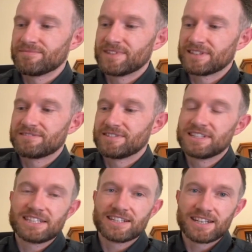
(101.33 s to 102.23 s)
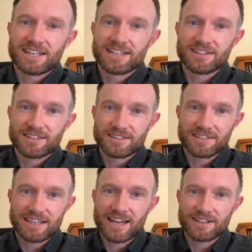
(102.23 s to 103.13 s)
the, the DNA and the,
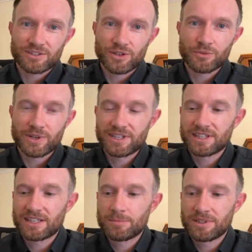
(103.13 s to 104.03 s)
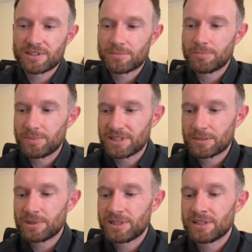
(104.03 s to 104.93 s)
the character of Waiheke being the being the
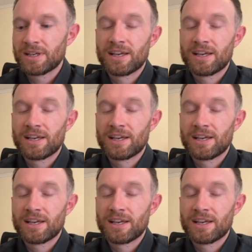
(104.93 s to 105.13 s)
peat.